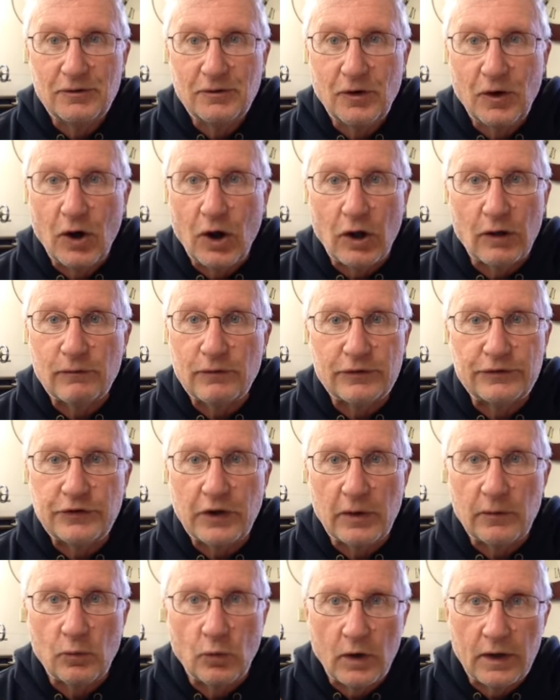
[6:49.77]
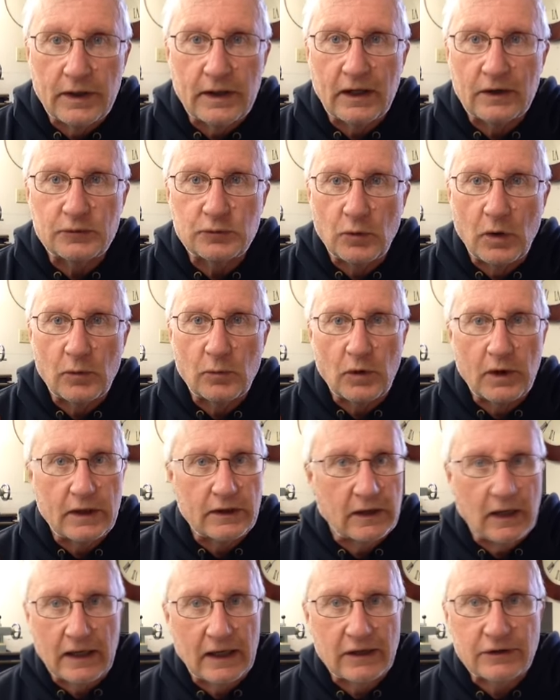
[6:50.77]
all of a sudden one day it's one way
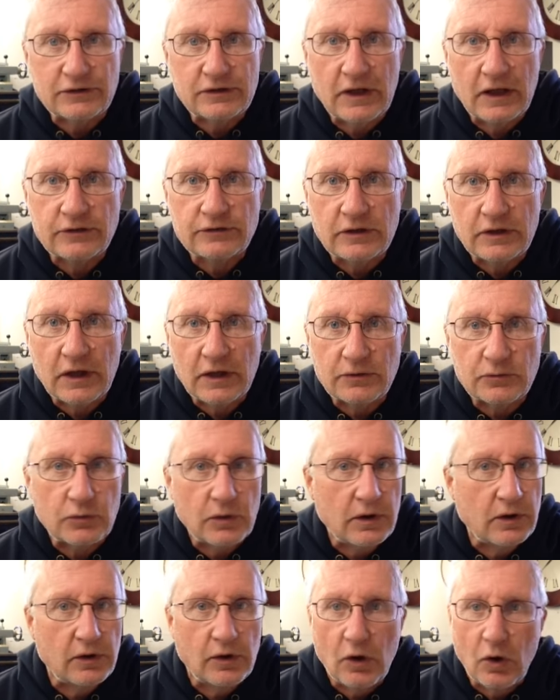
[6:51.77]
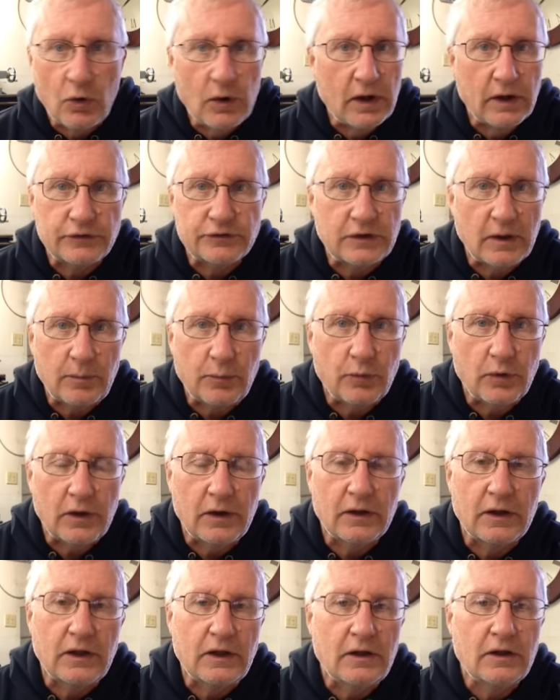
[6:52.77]
and the next day it's the next way, and no heads up or
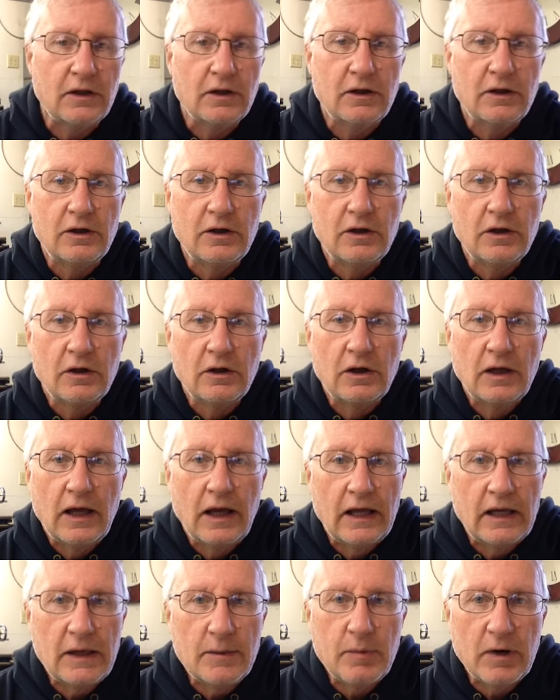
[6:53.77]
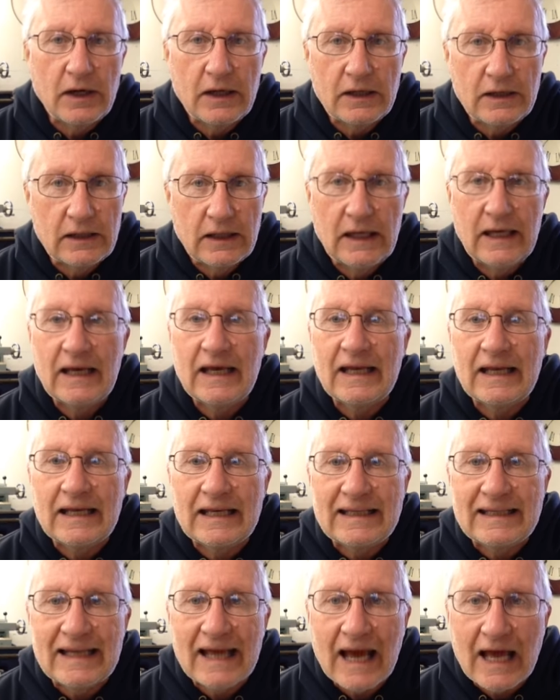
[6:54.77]
anything. Anybody
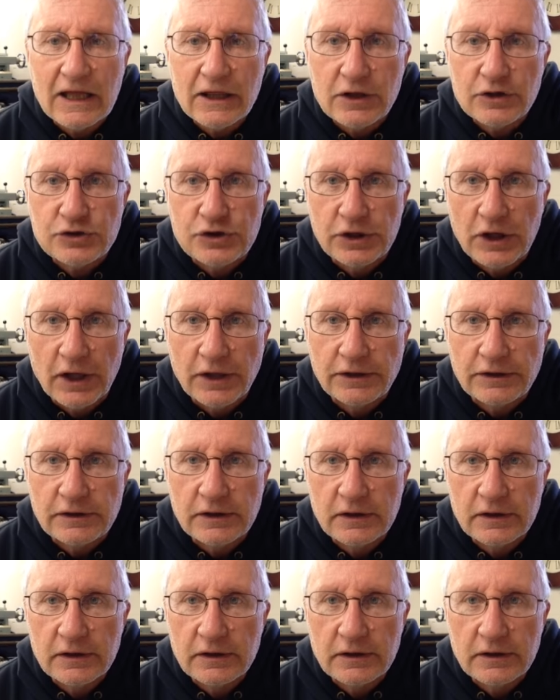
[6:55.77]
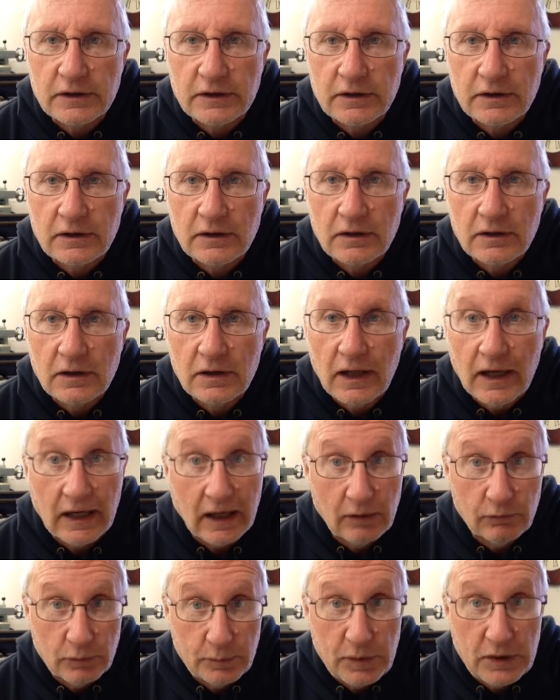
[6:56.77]
intelligent, and
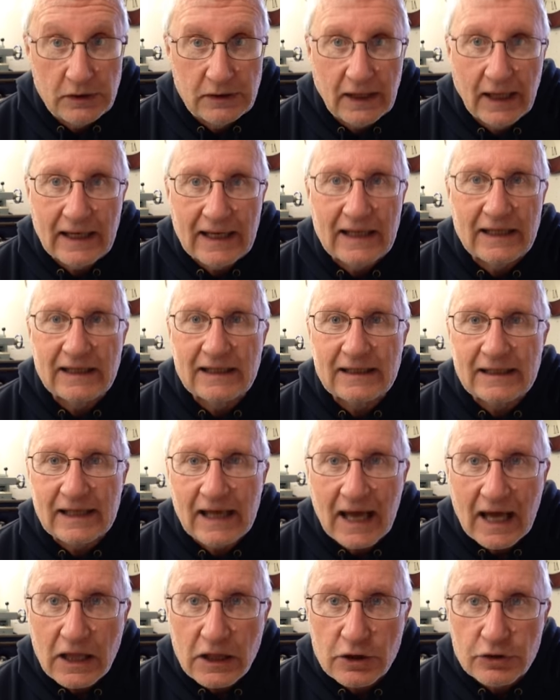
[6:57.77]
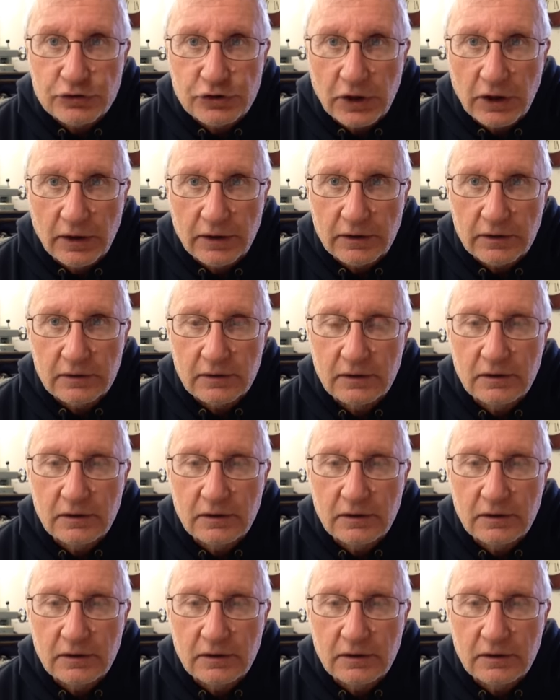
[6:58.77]
I repeat that, intelligent,